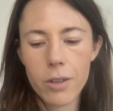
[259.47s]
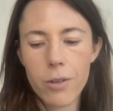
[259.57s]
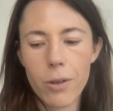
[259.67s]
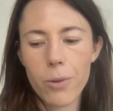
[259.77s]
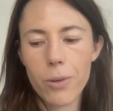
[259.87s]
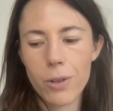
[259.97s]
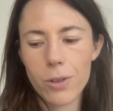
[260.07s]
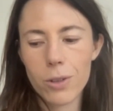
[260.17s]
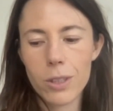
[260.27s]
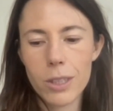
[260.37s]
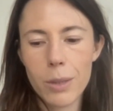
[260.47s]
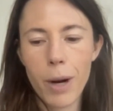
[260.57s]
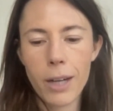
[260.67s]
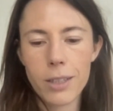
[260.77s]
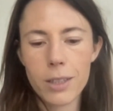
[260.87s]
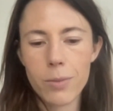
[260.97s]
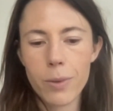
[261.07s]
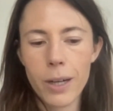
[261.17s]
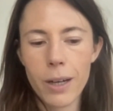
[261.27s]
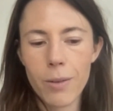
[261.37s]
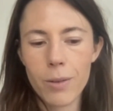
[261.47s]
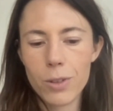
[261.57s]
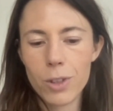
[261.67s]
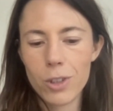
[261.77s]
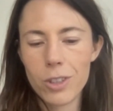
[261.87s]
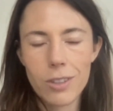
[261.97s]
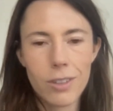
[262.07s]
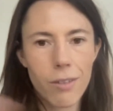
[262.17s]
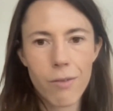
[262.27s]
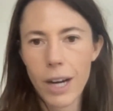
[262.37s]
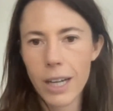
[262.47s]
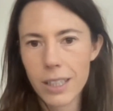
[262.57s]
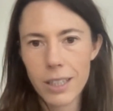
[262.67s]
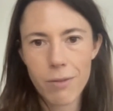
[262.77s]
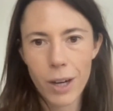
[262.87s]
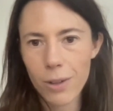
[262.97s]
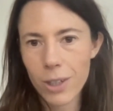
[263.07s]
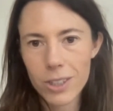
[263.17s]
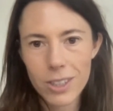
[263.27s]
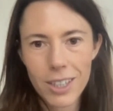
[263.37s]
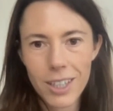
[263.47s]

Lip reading: a growth consultancy practice where I was just advising founders.